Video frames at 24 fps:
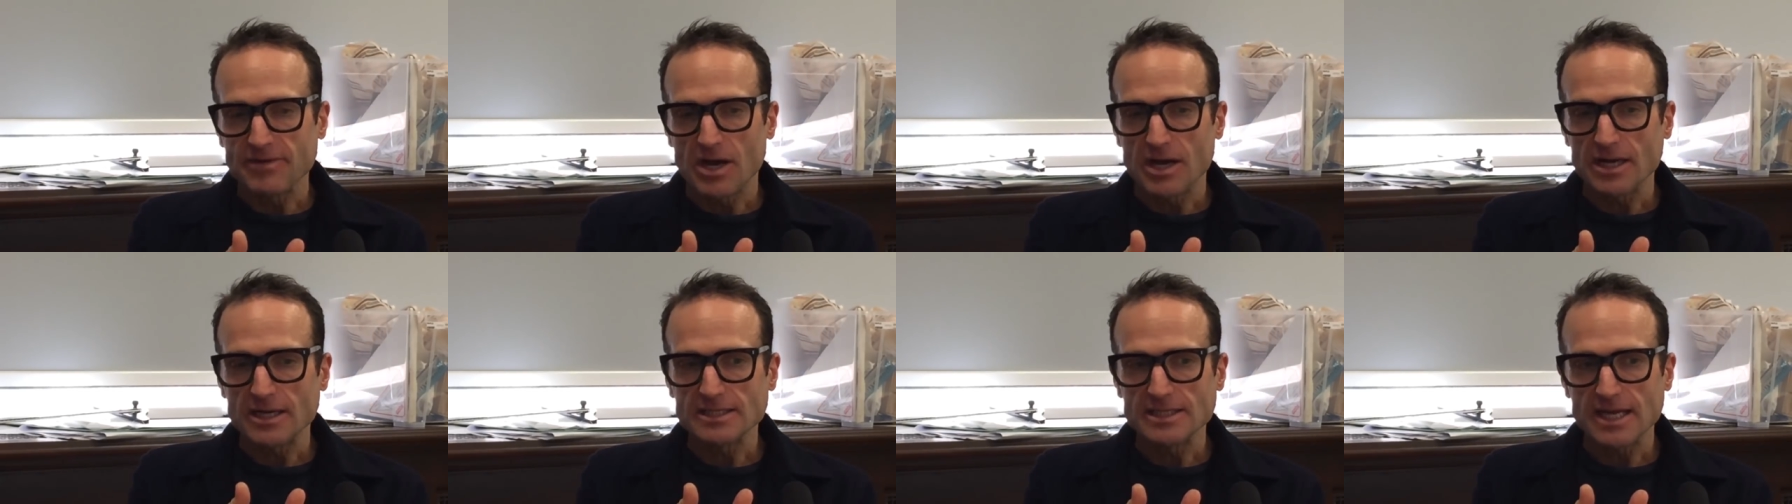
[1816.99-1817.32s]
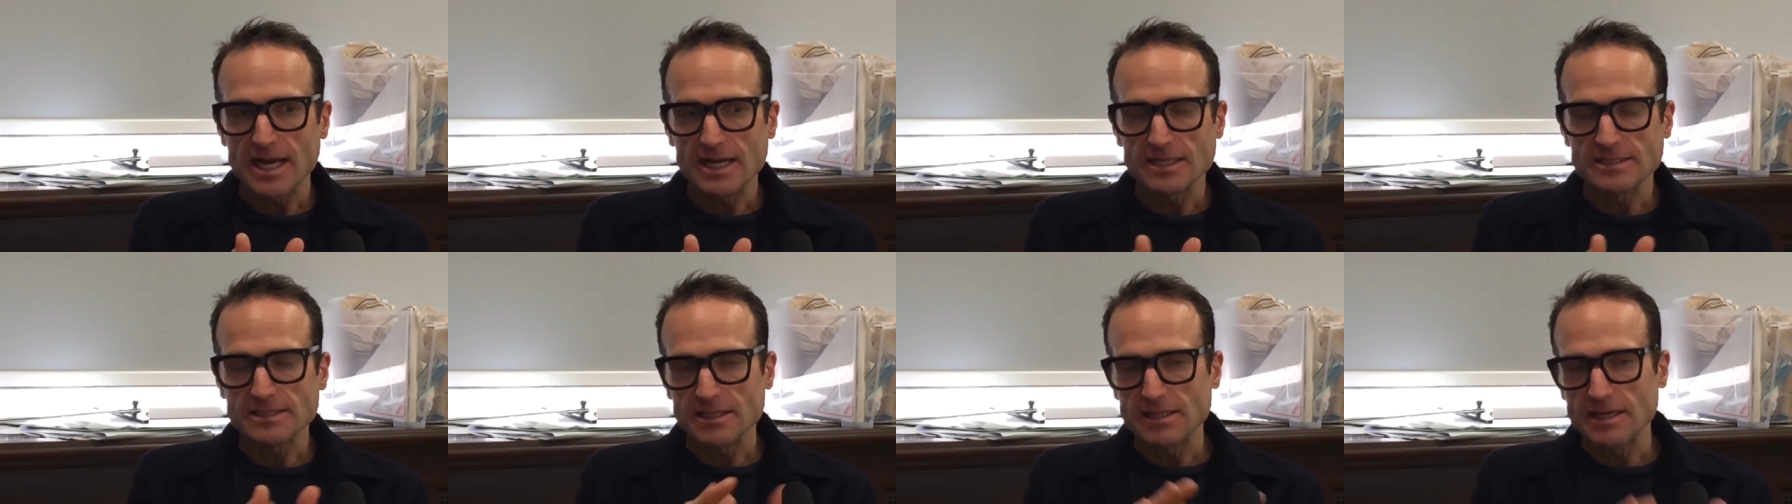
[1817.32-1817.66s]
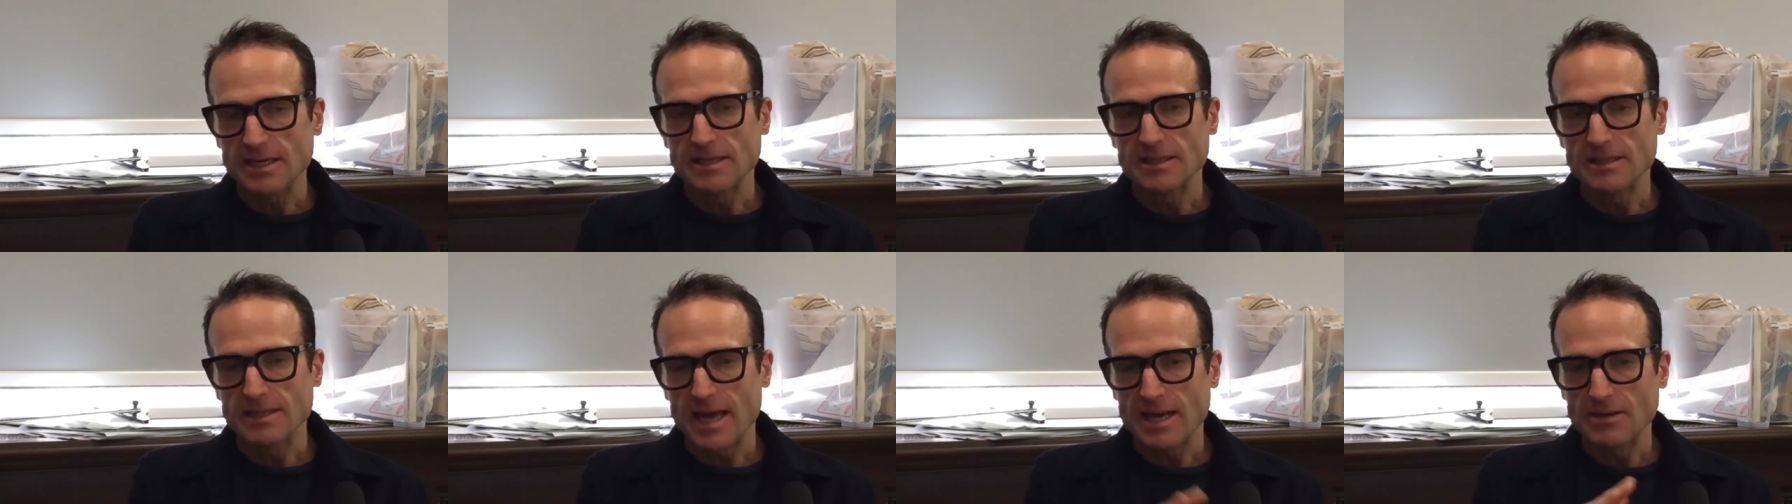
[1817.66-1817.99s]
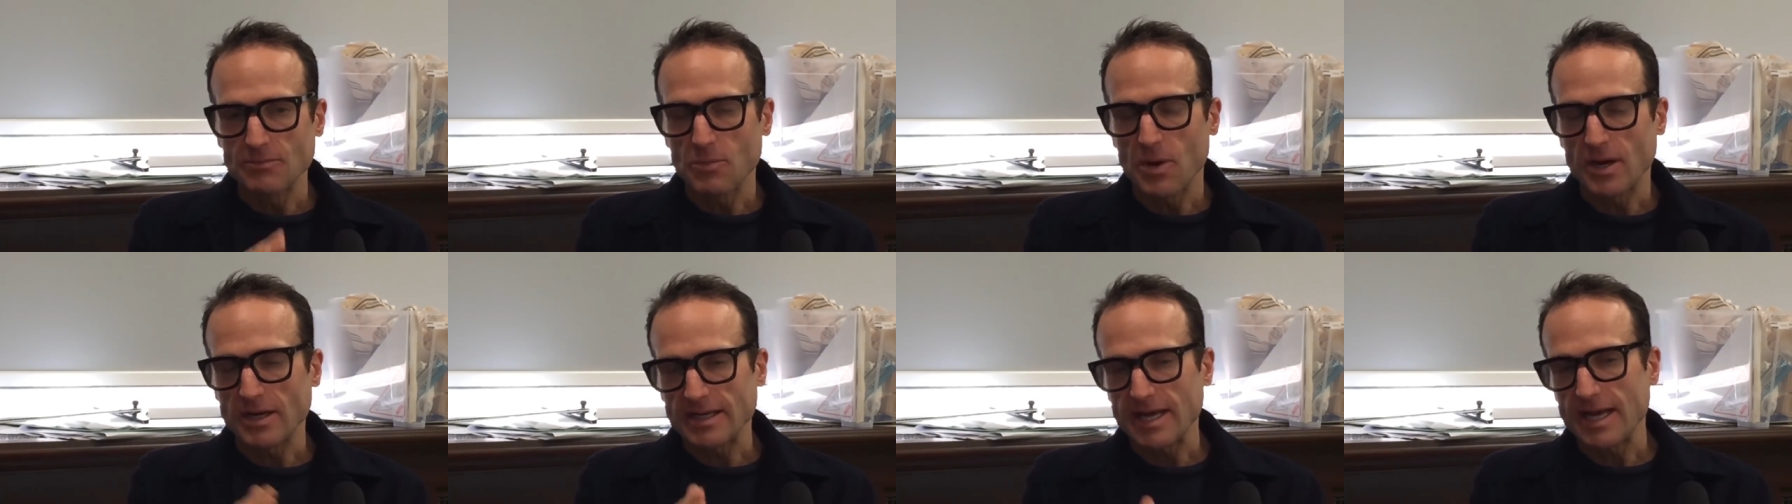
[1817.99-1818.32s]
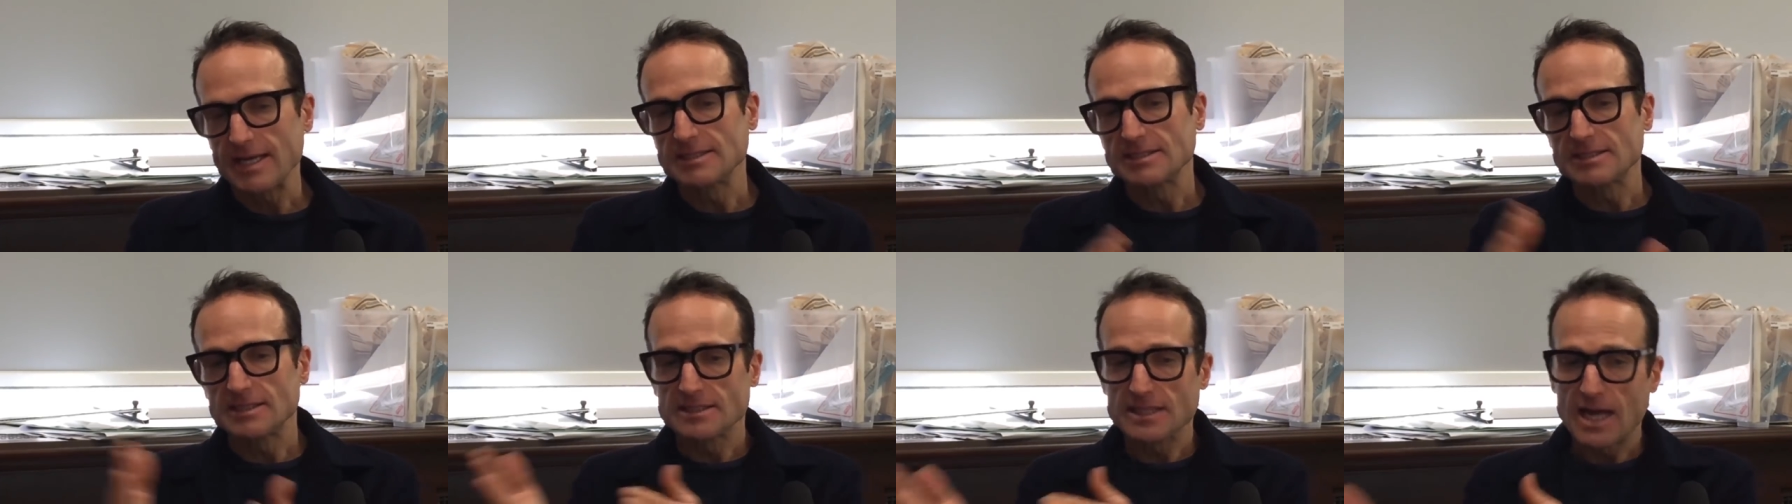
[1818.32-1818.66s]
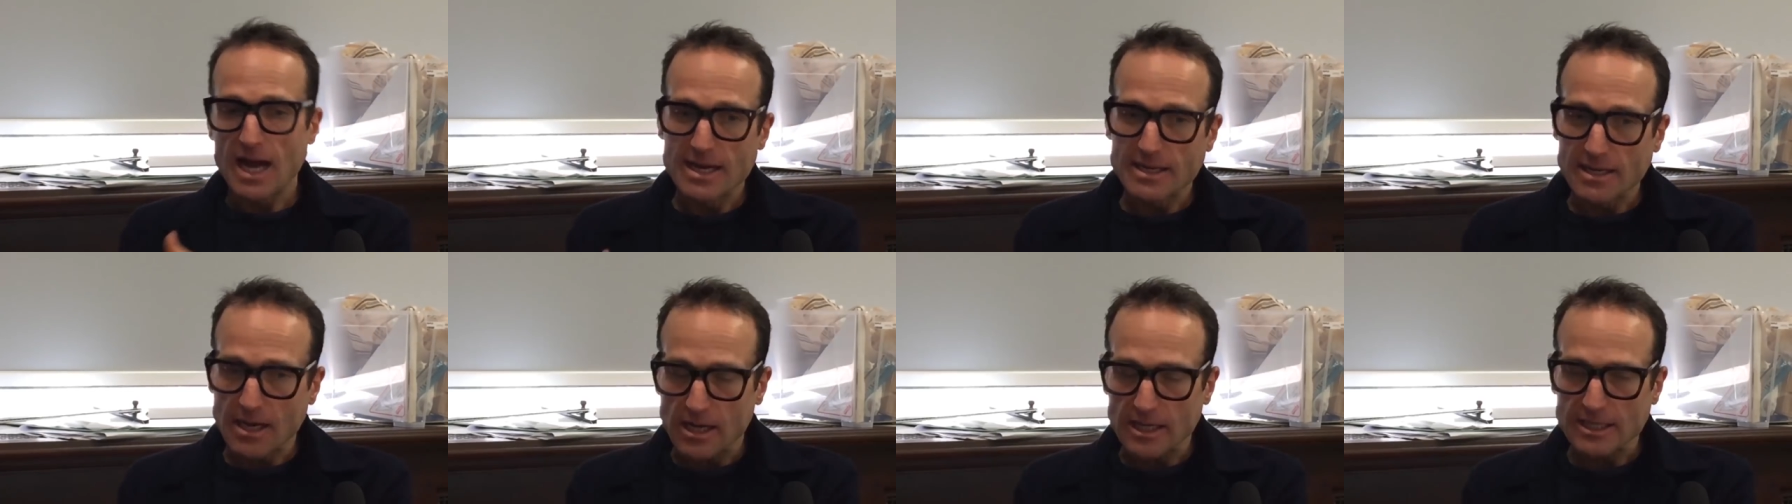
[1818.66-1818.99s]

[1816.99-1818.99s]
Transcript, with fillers: architect, and in then one case design